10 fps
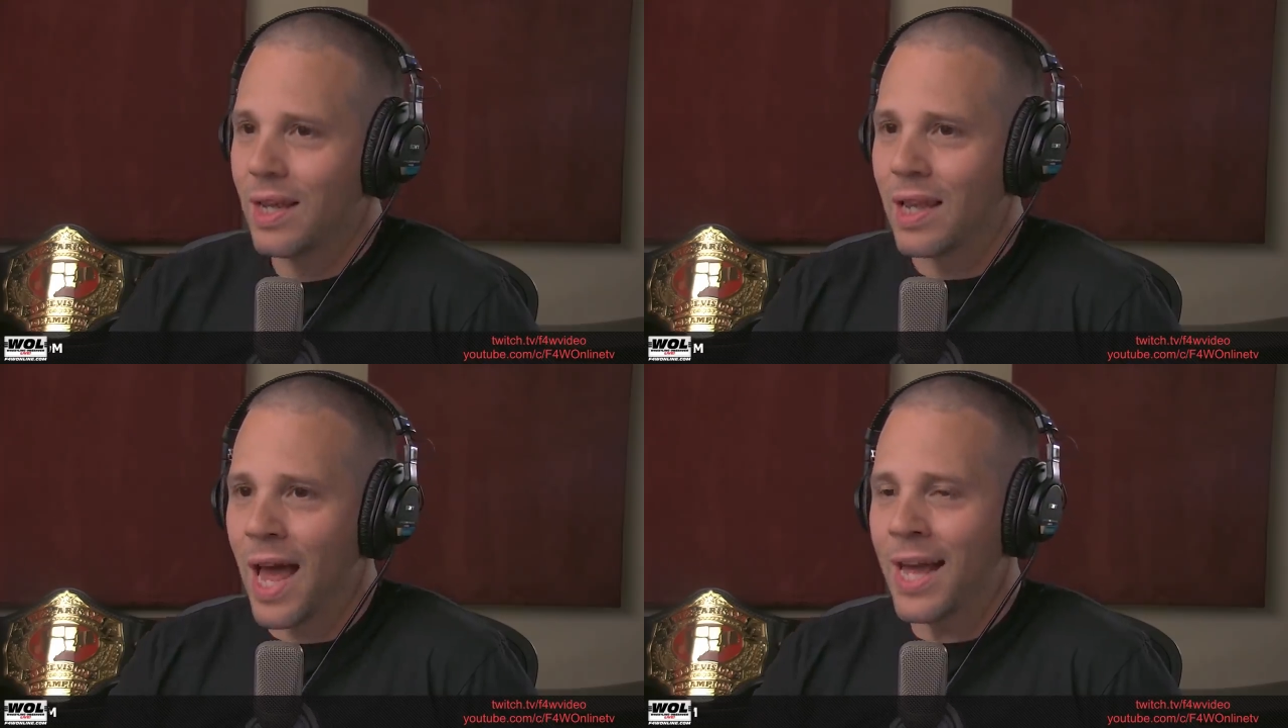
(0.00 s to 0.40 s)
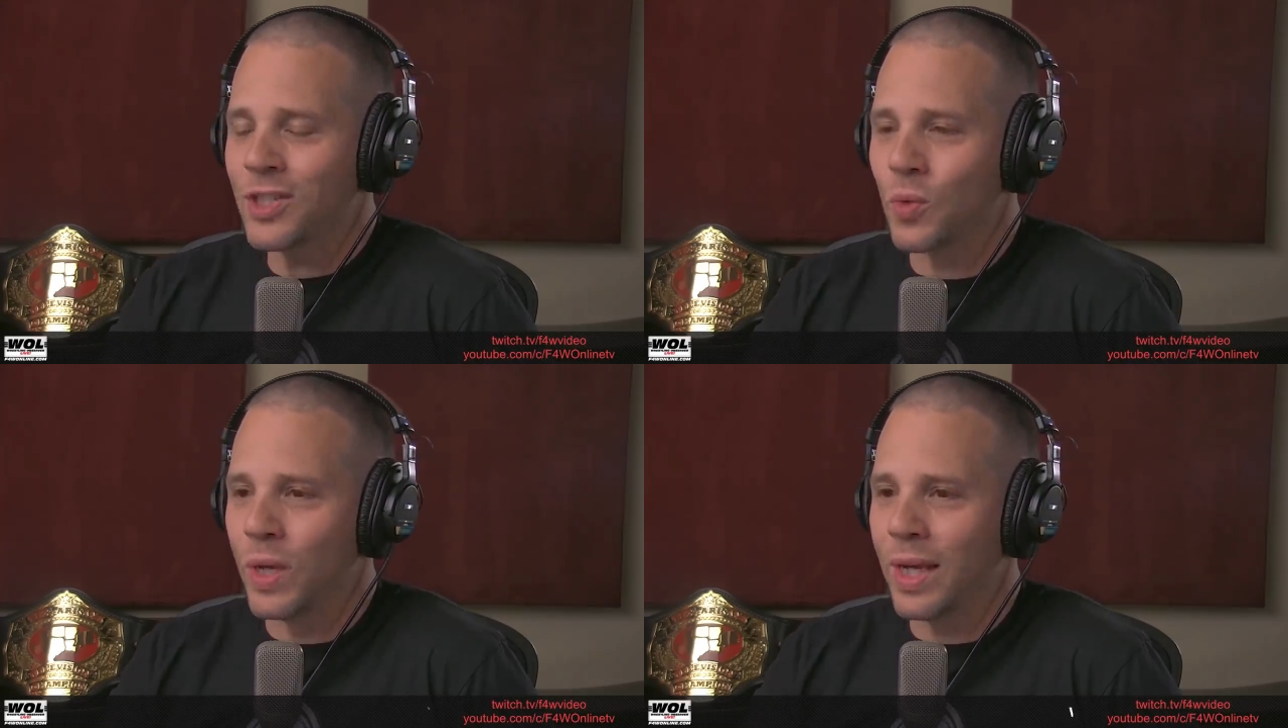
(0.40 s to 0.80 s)

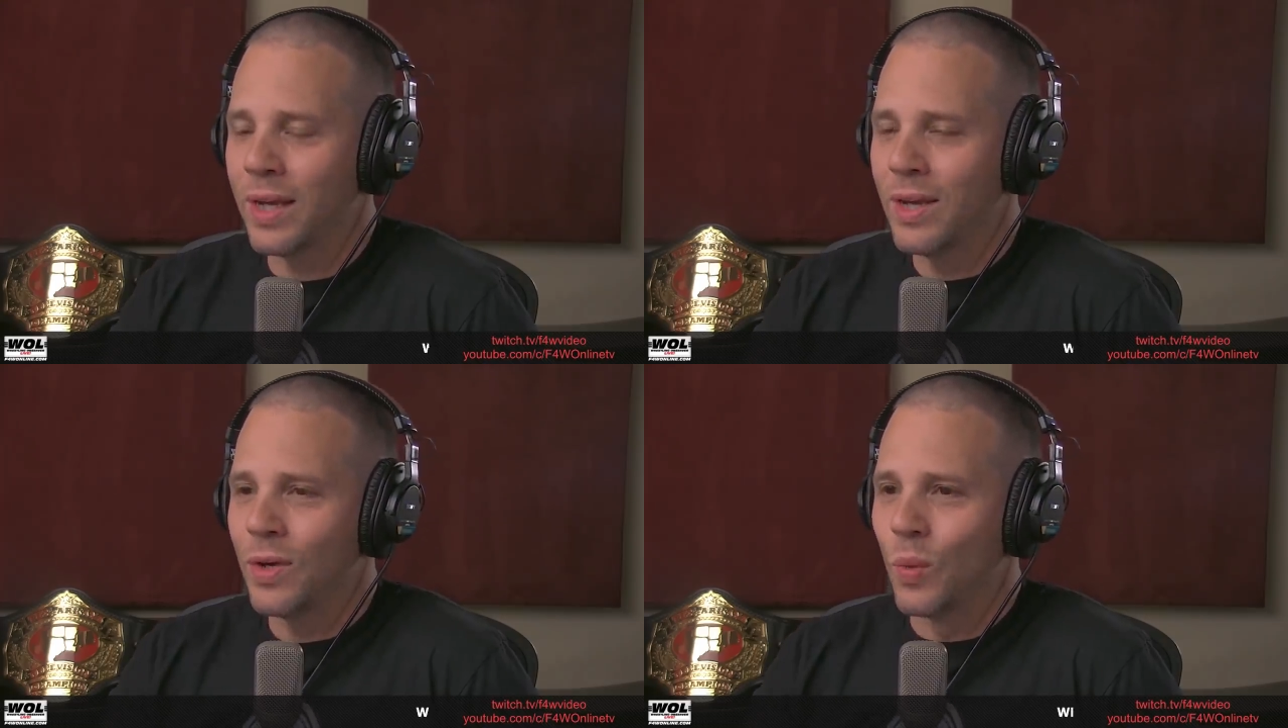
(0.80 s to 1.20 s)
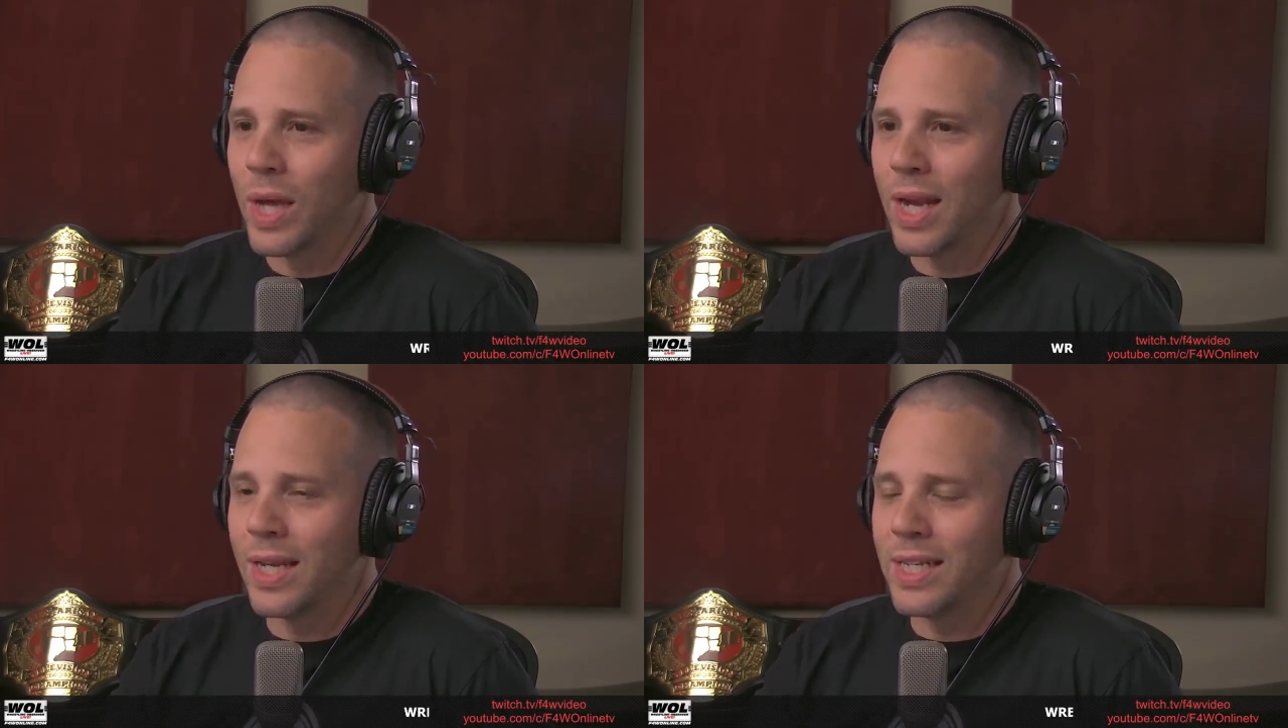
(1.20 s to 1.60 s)
Last week,
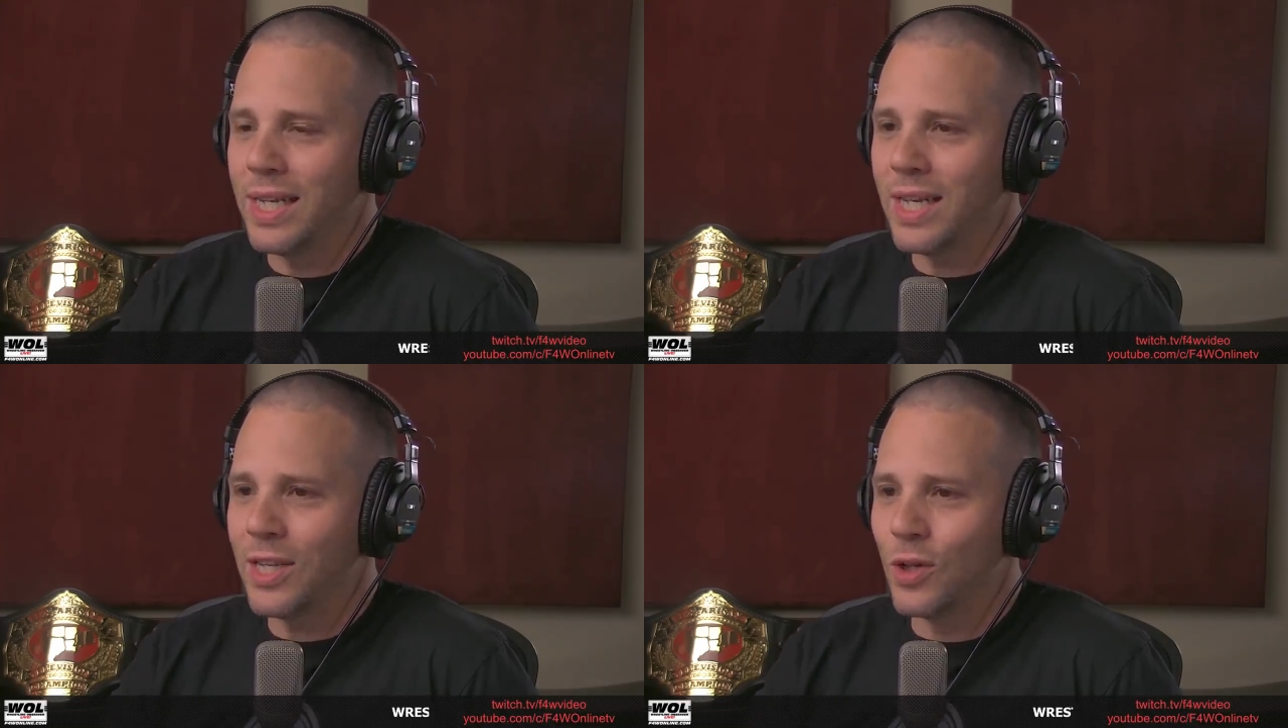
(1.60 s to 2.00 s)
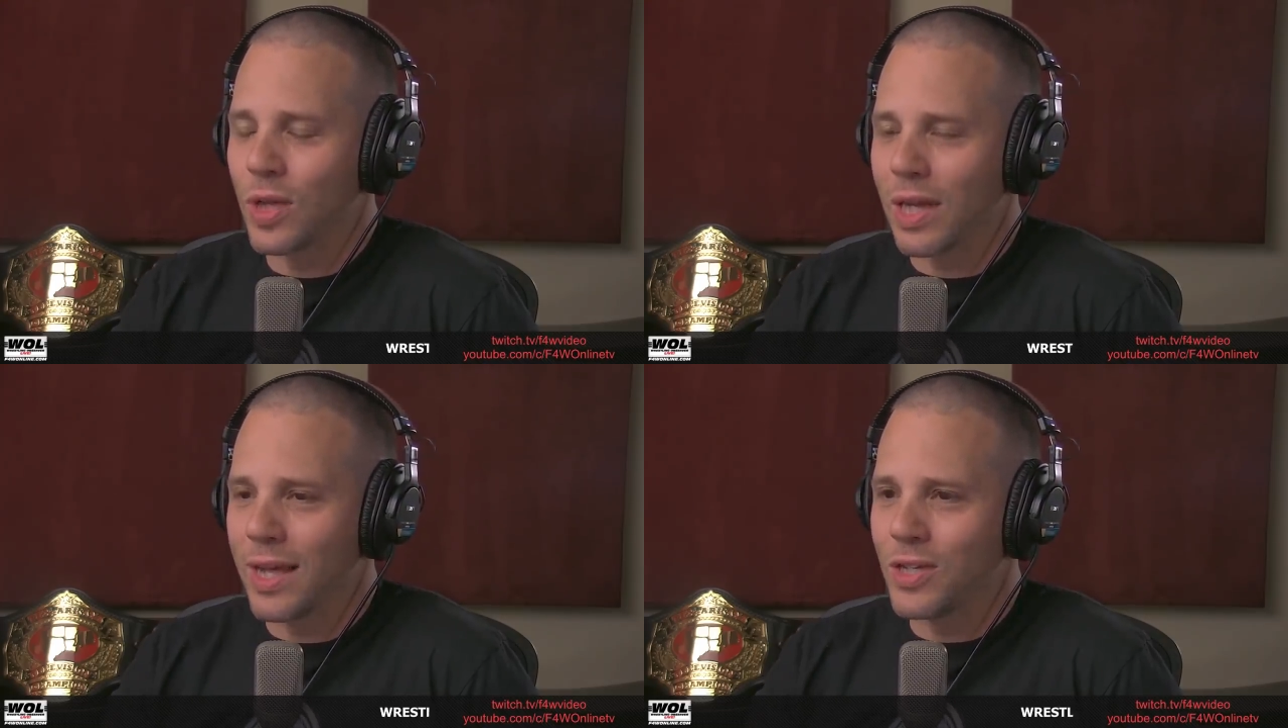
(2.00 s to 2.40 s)
we had a D Q
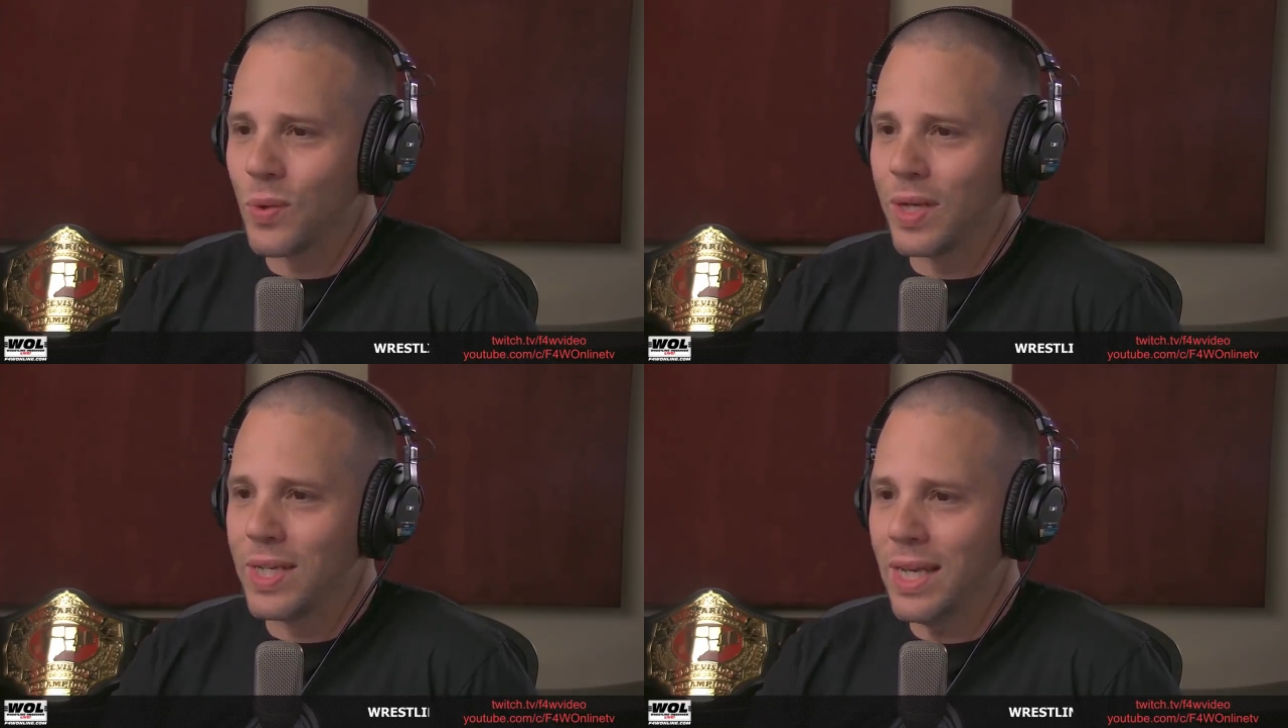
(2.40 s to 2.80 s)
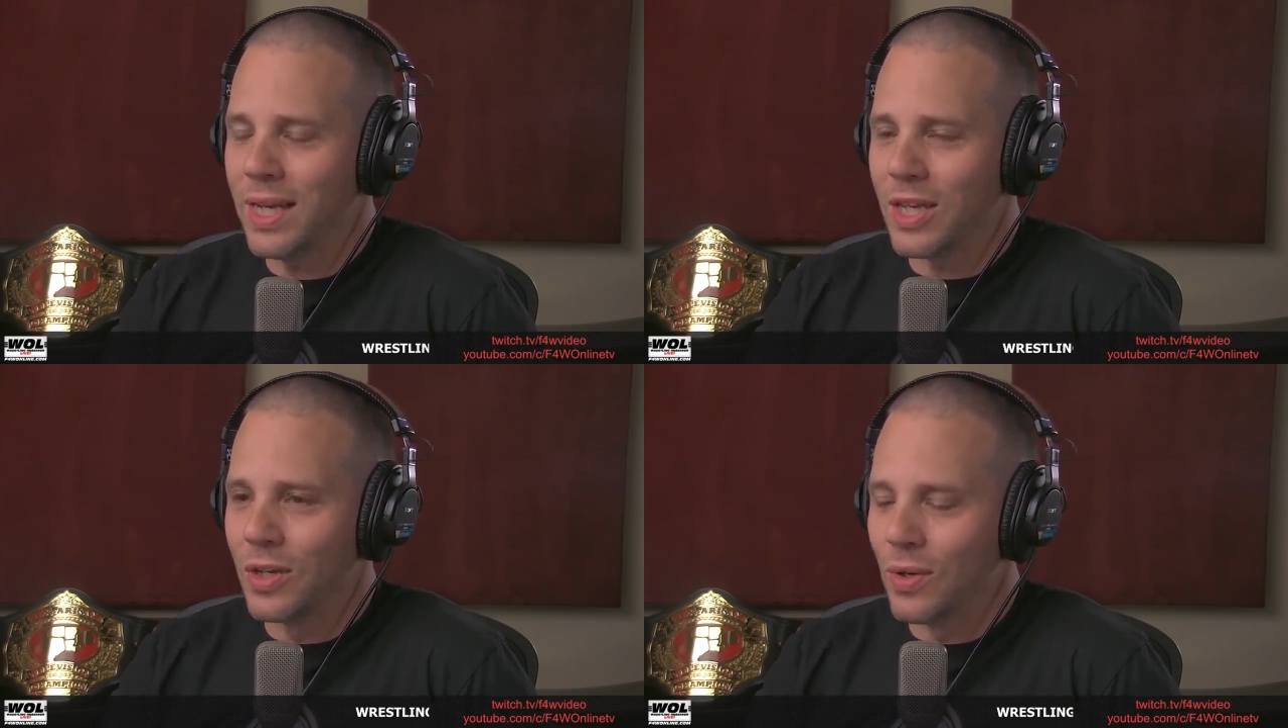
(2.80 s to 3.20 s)
that led to a
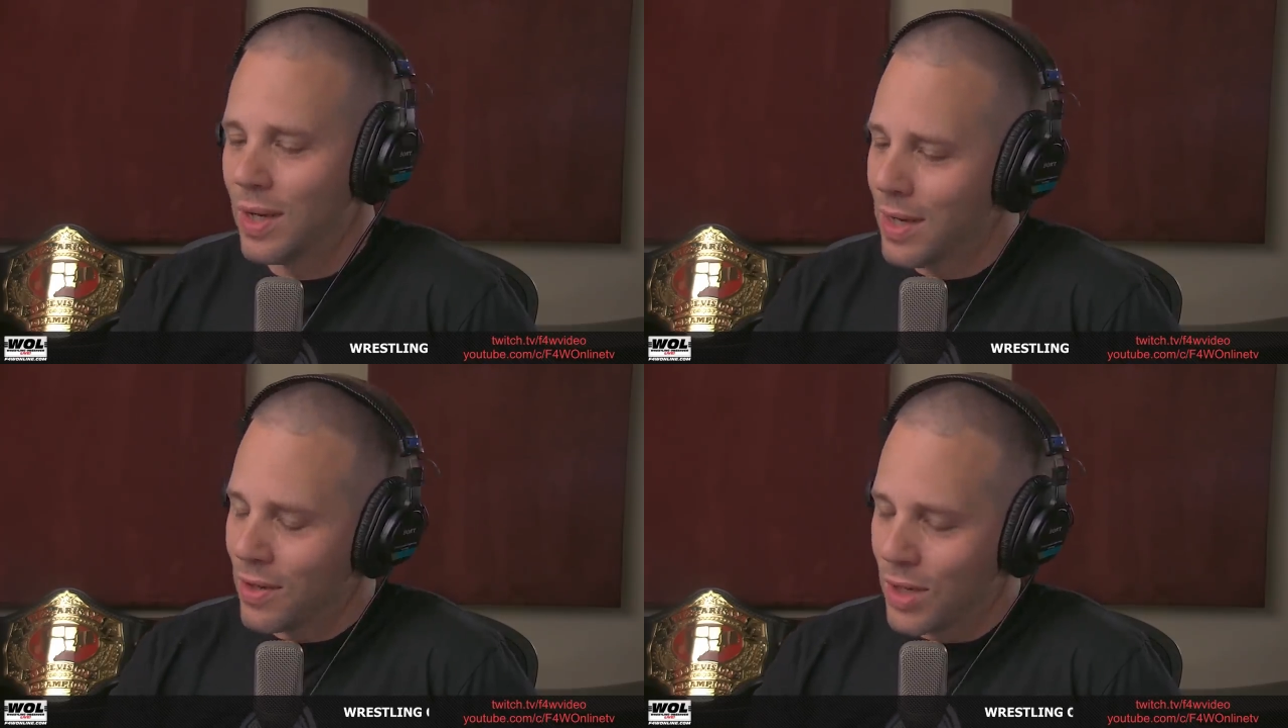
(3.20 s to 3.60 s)
D Q.